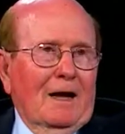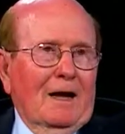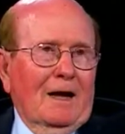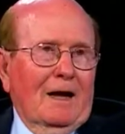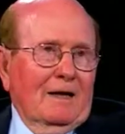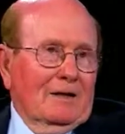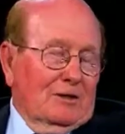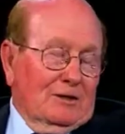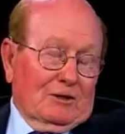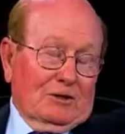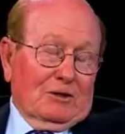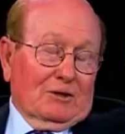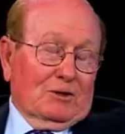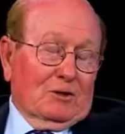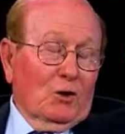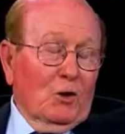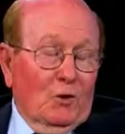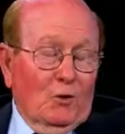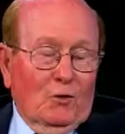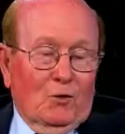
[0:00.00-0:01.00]
I didn't get to
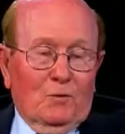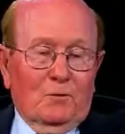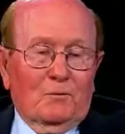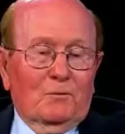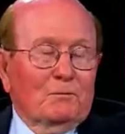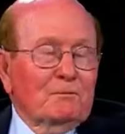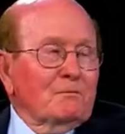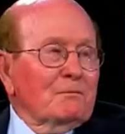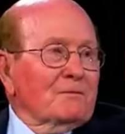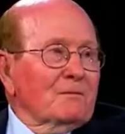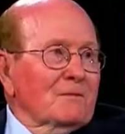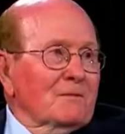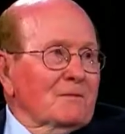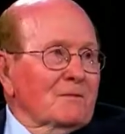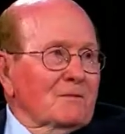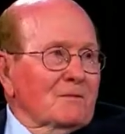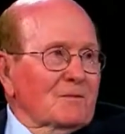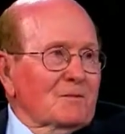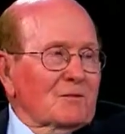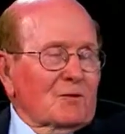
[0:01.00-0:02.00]
go.
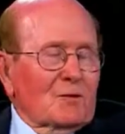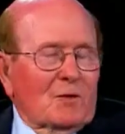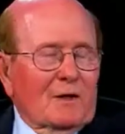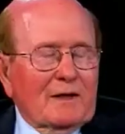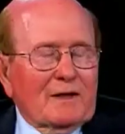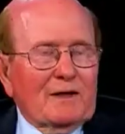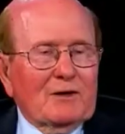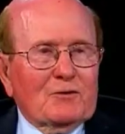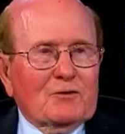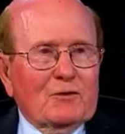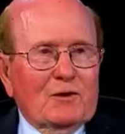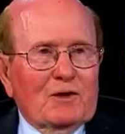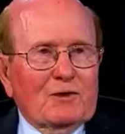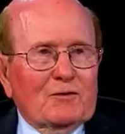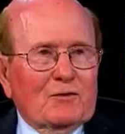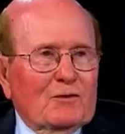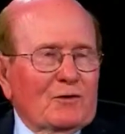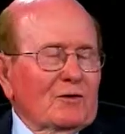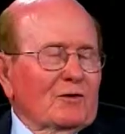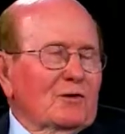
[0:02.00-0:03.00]
So I got
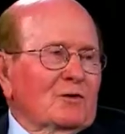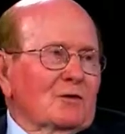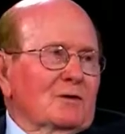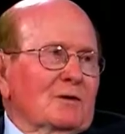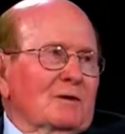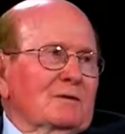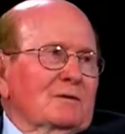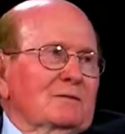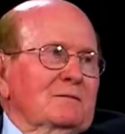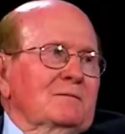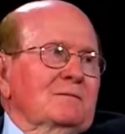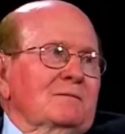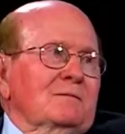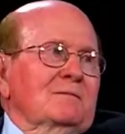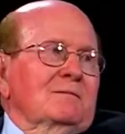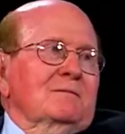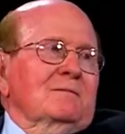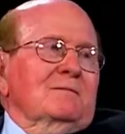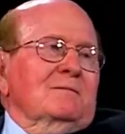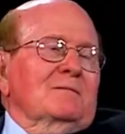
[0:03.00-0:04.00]
transferred to a
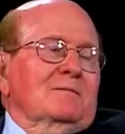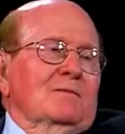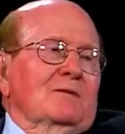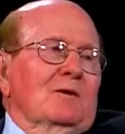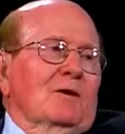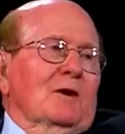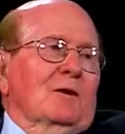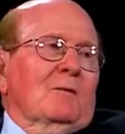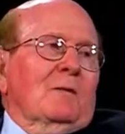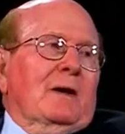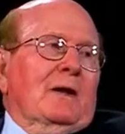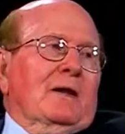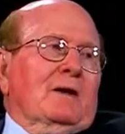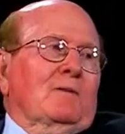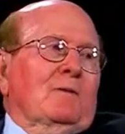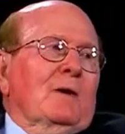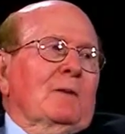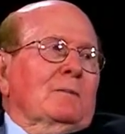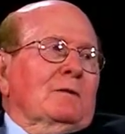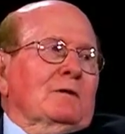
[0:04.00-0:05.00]
automatic
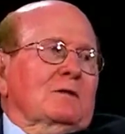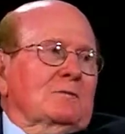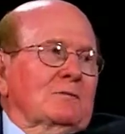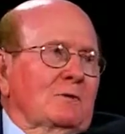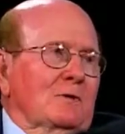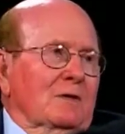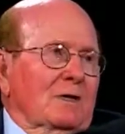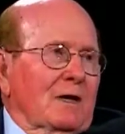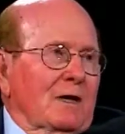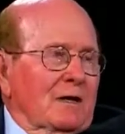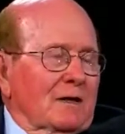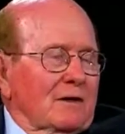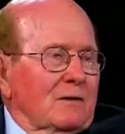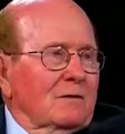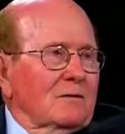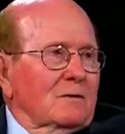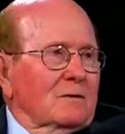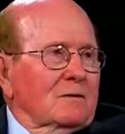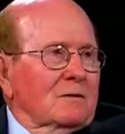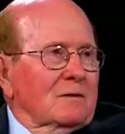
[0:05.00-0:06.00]
weapons
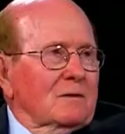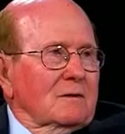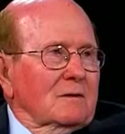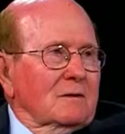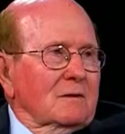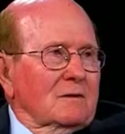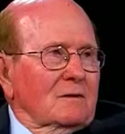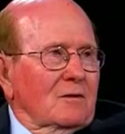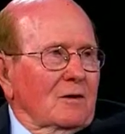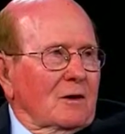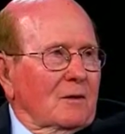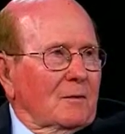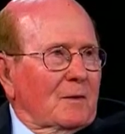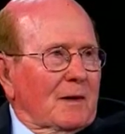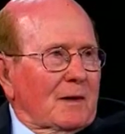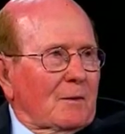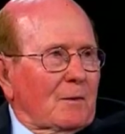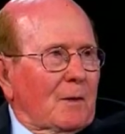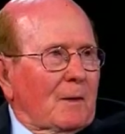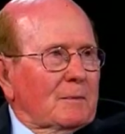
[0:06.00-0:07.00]
battalion, which uh, an
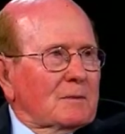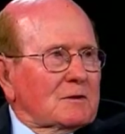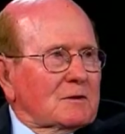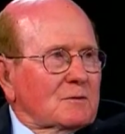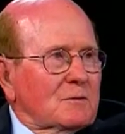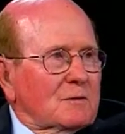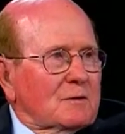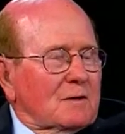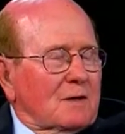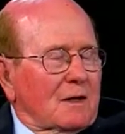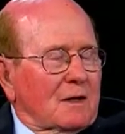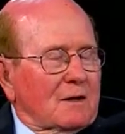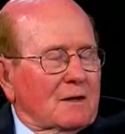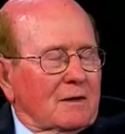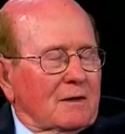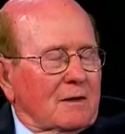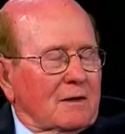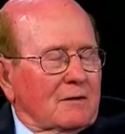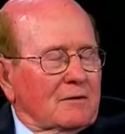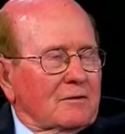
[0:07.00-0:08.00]
automatic weapons battalion
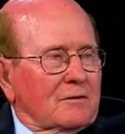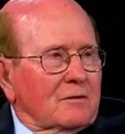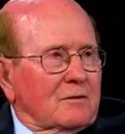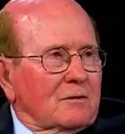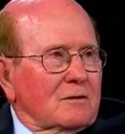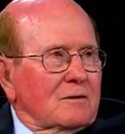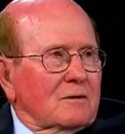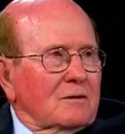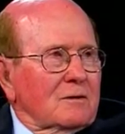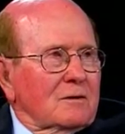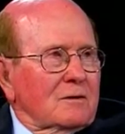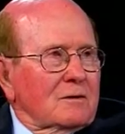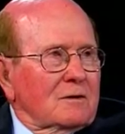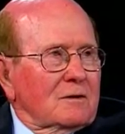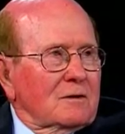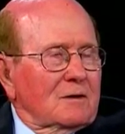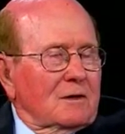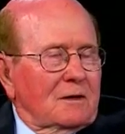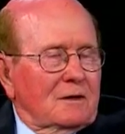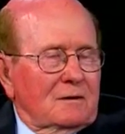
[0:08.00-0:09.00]
has
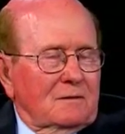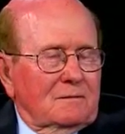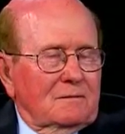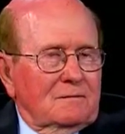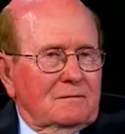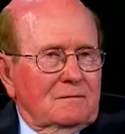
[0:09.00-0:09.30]
uh,